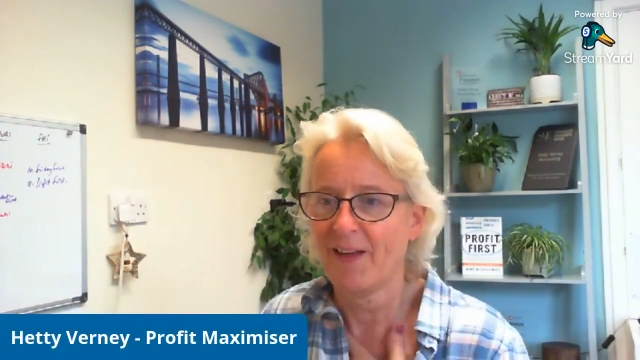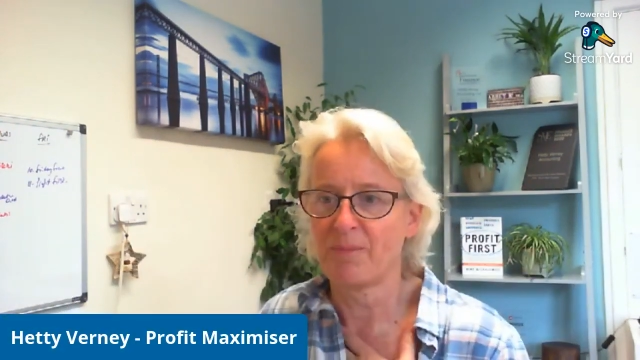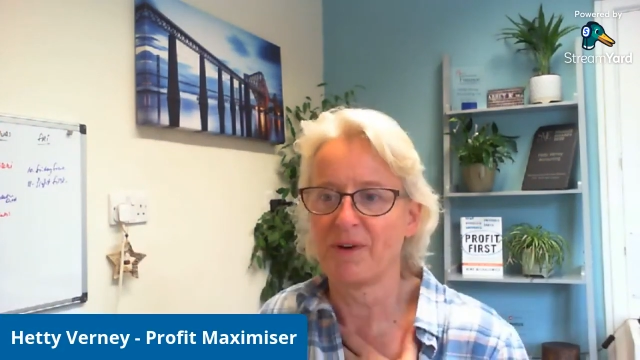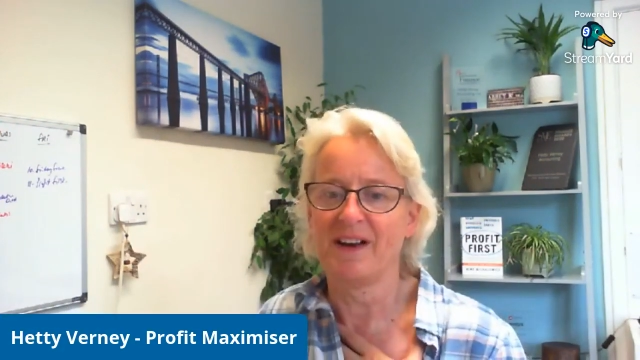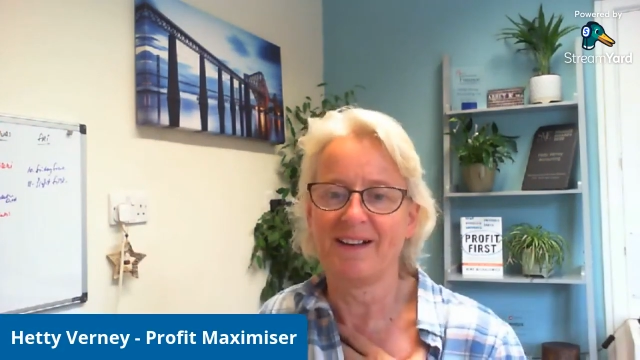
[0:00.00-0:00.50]

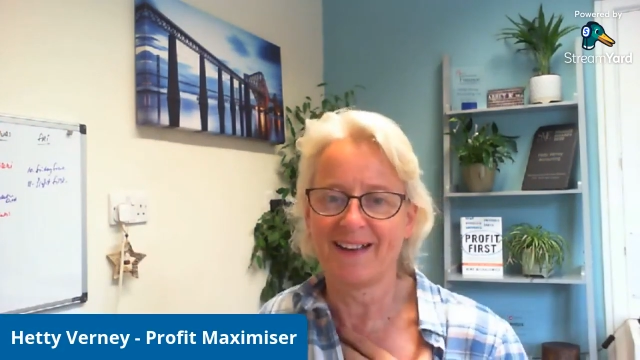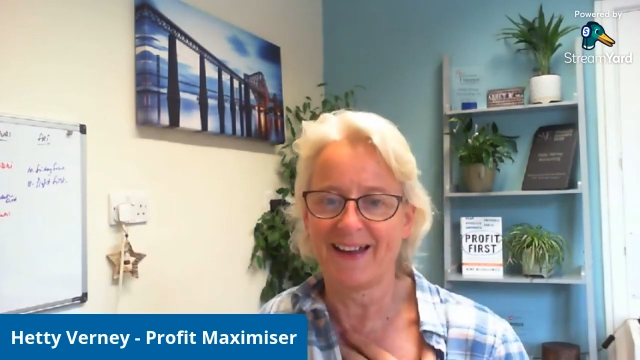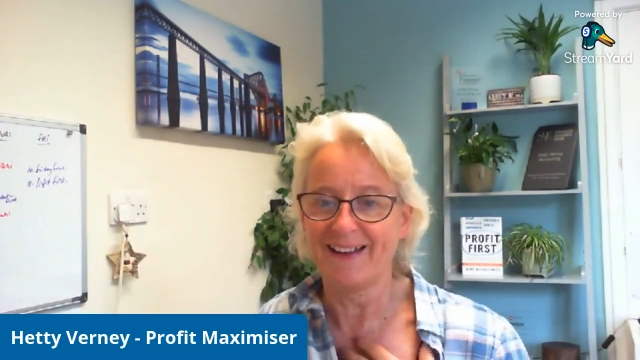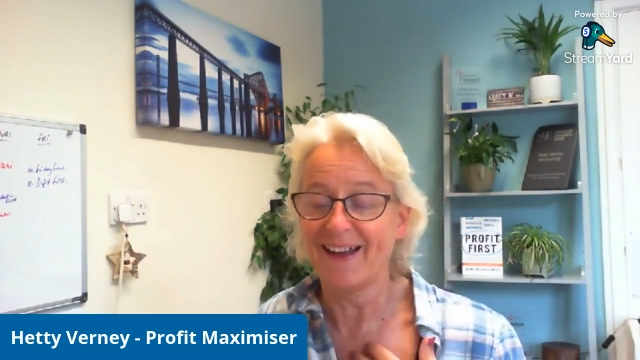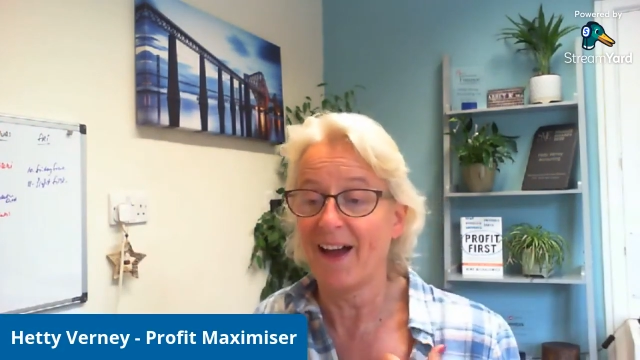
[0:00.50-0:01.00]
Brilliant,
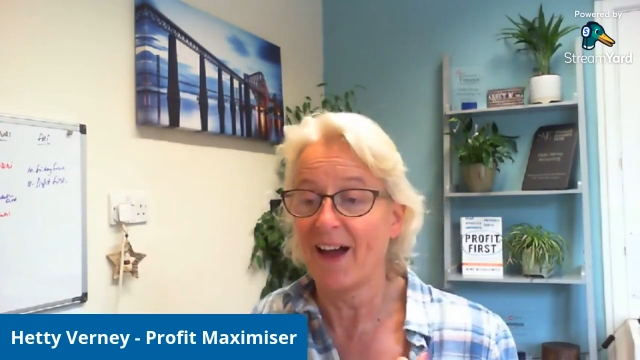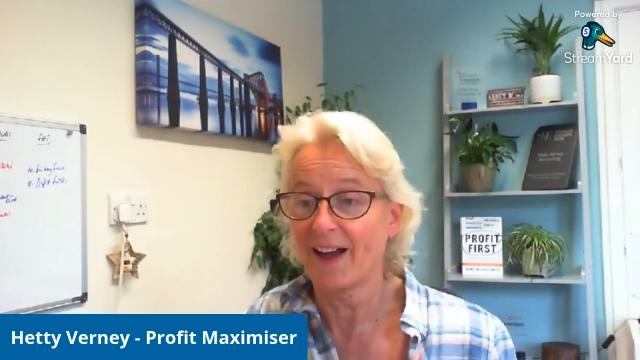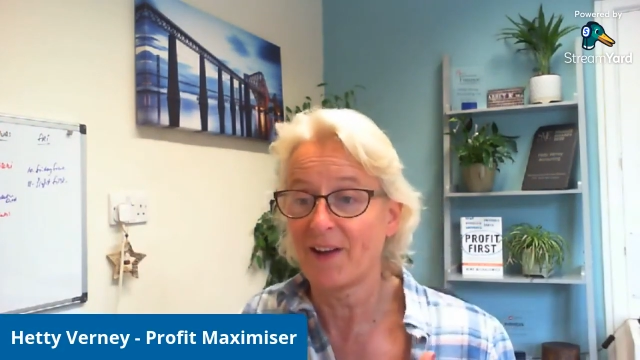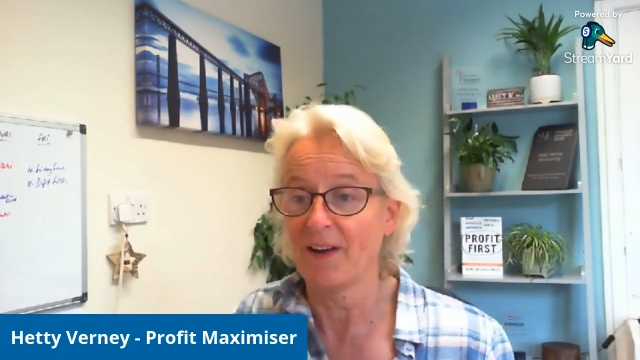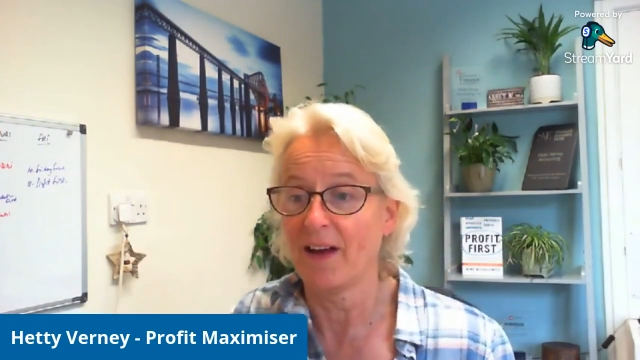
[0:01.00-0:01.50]
Kate. Yeah,
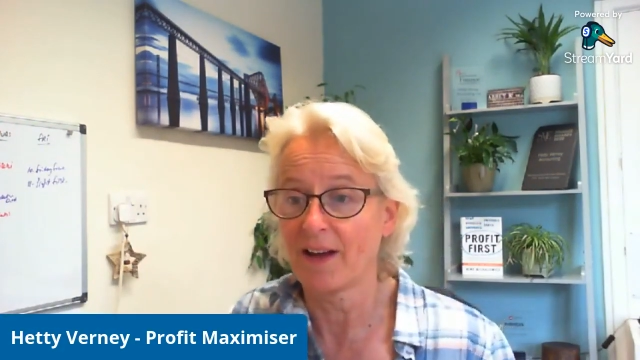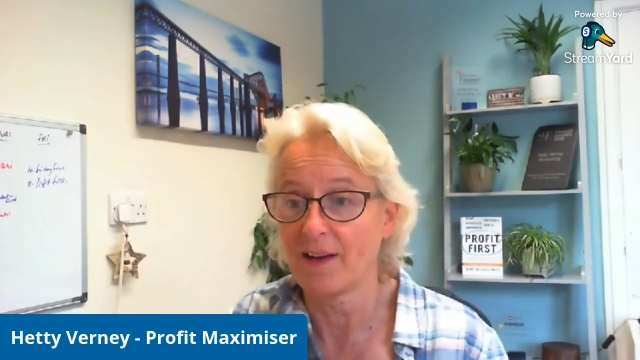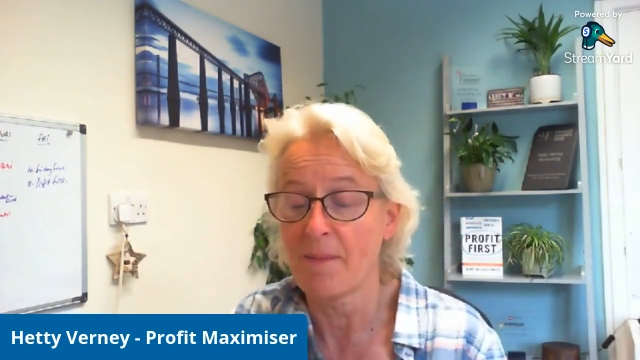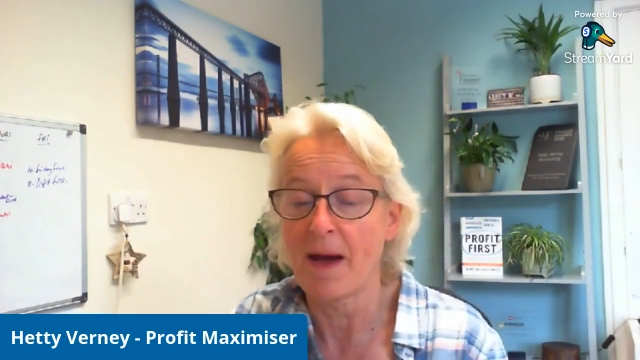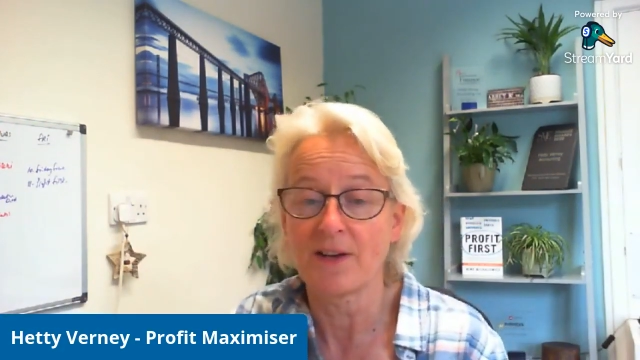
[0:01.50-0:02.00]
I
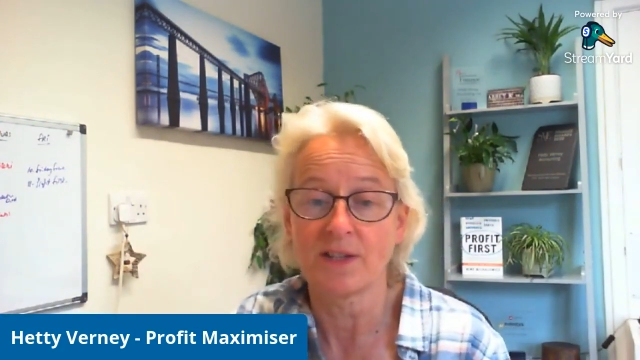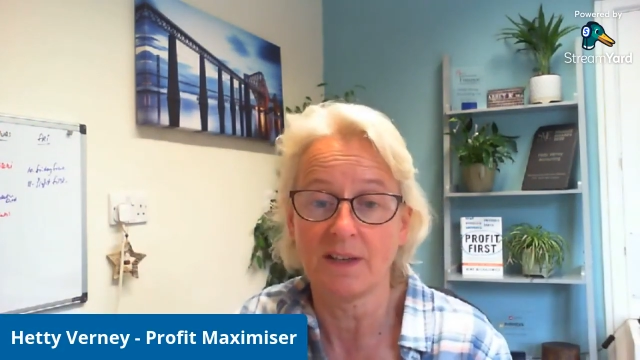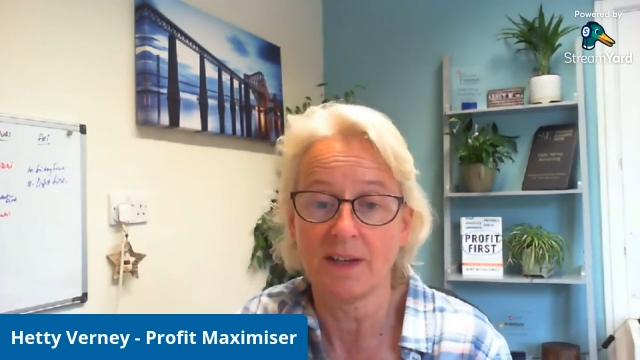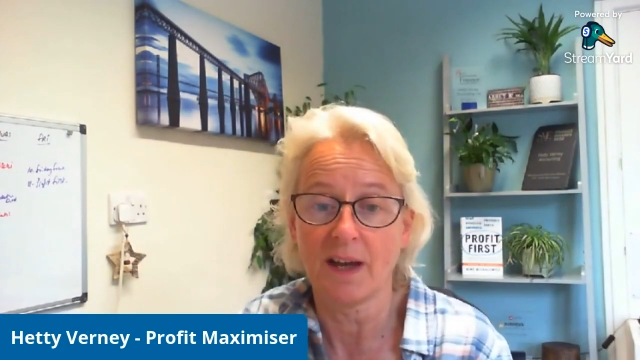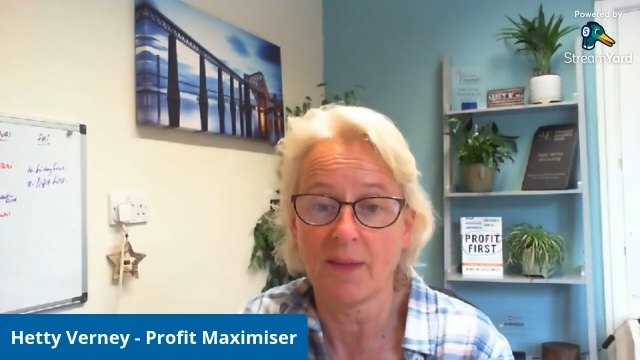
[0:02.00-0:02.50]
can
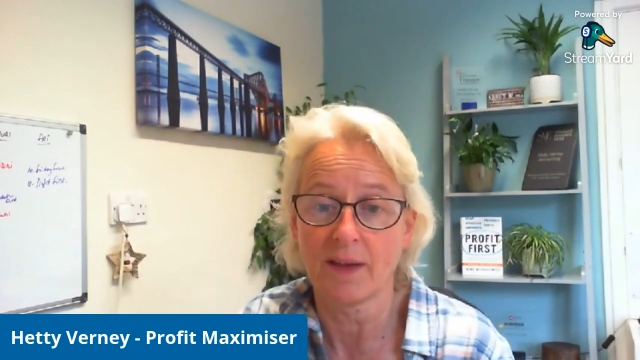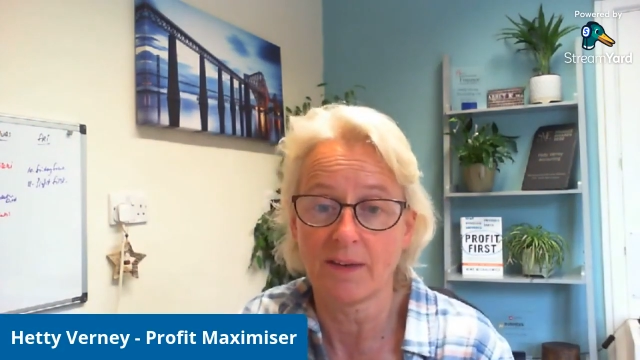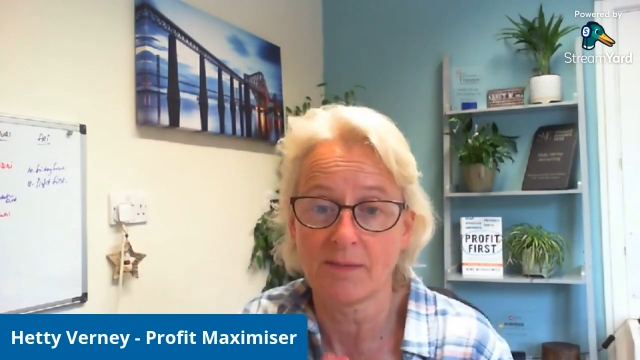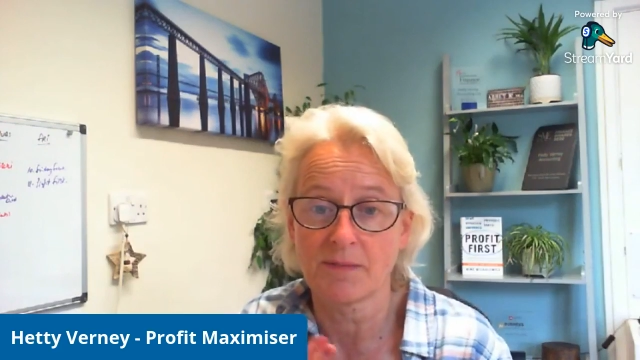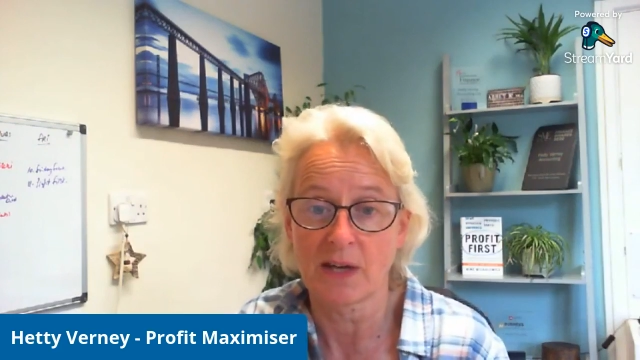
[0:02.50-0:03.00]
imagine. Yeah, that
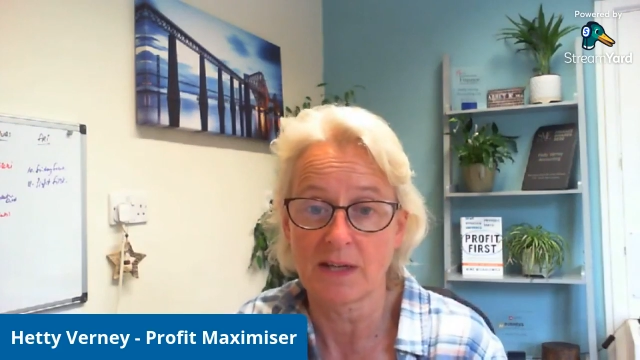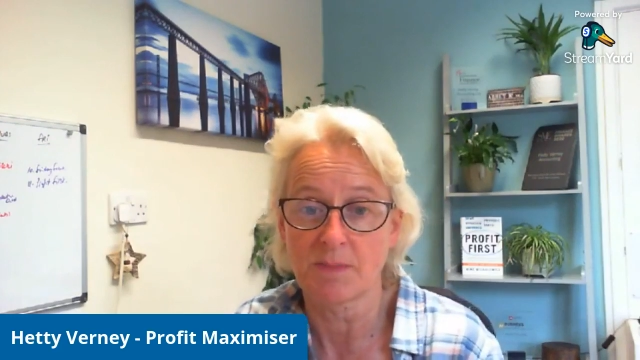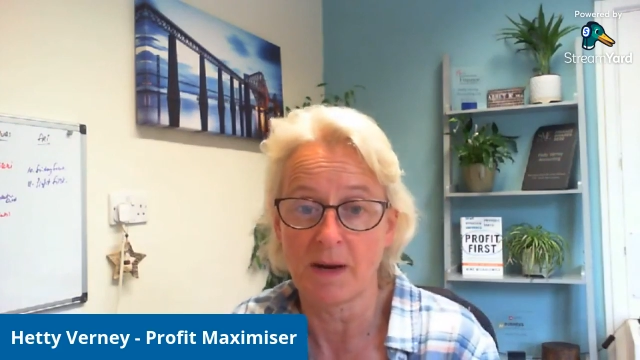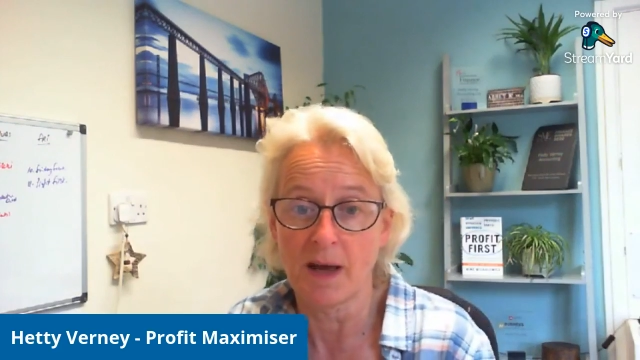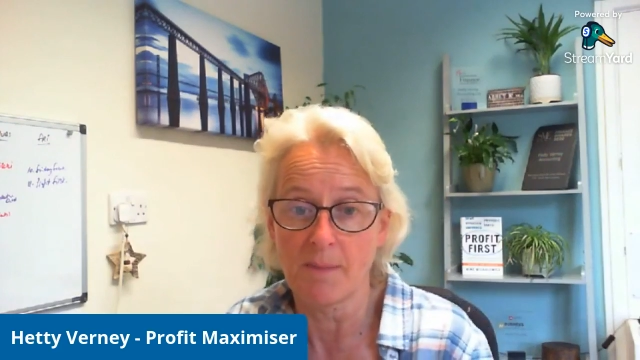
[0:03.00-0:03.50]
sounds a
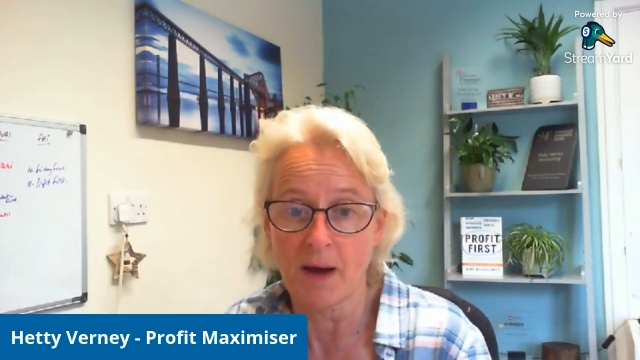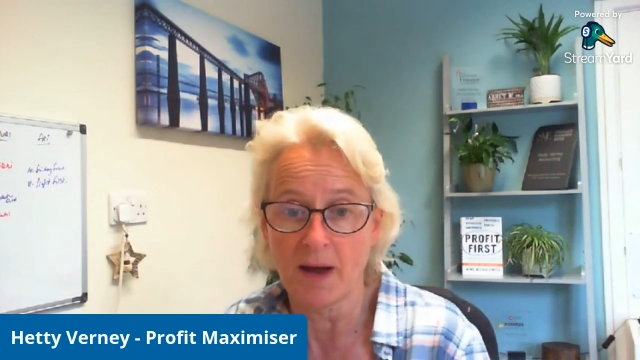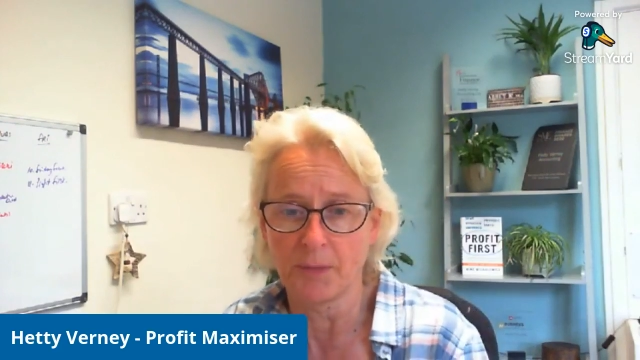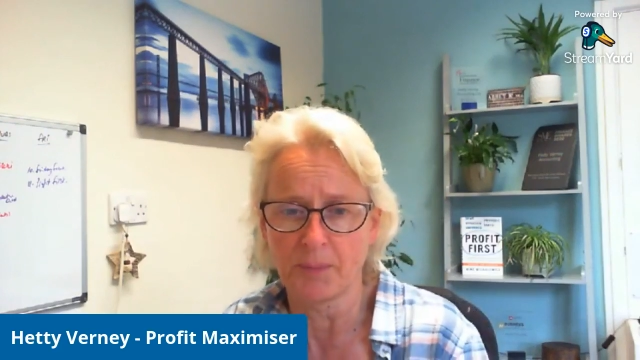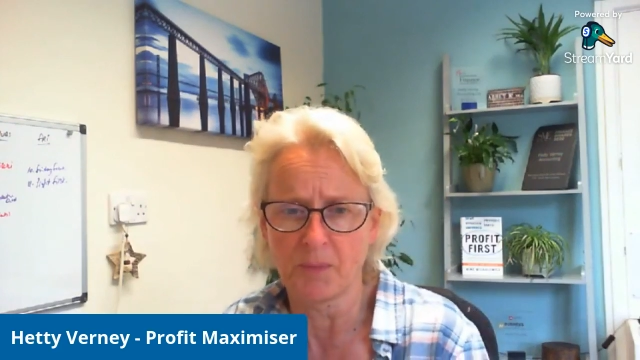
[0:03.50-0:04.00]
bit like my
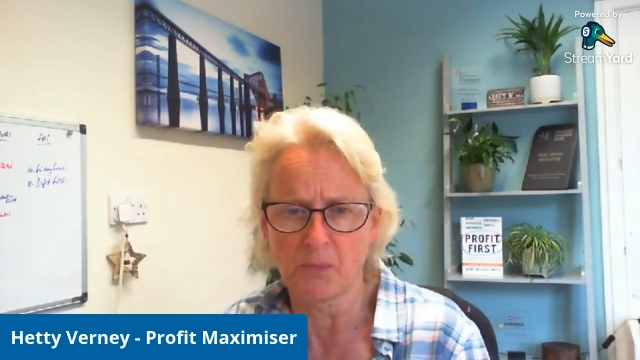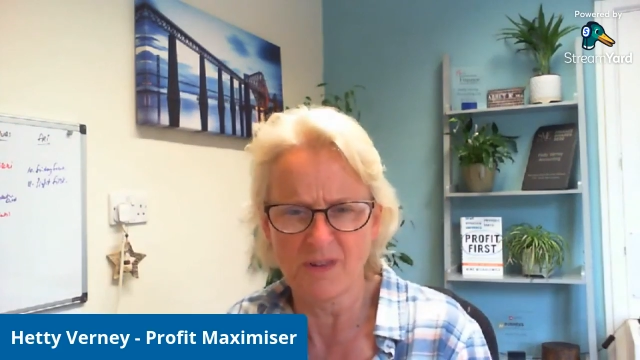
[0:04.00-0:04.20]
husband.